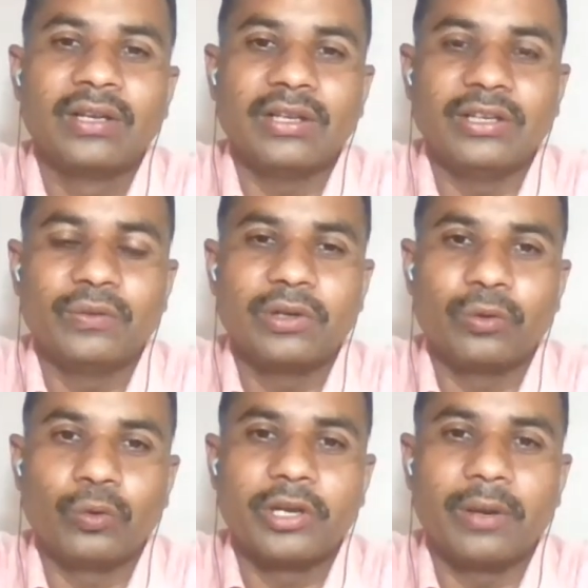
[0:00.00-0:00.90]
in your
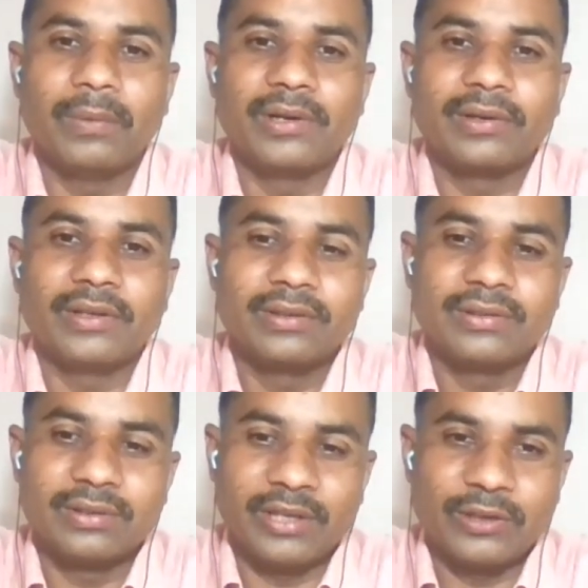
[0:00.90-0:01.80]
vocabulary.
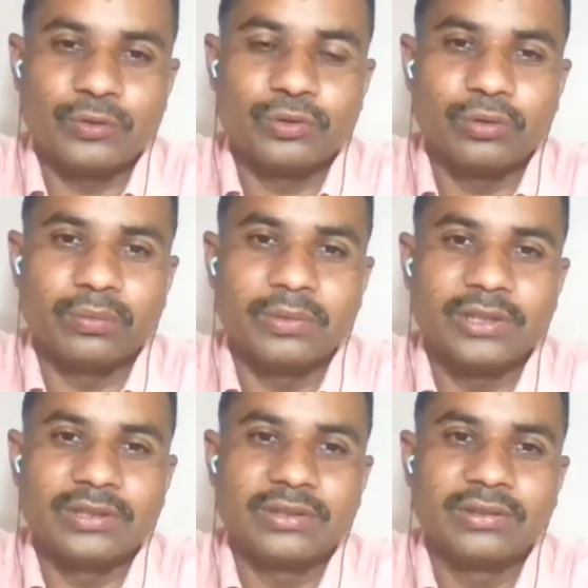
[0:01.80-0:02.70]
Thank you so much.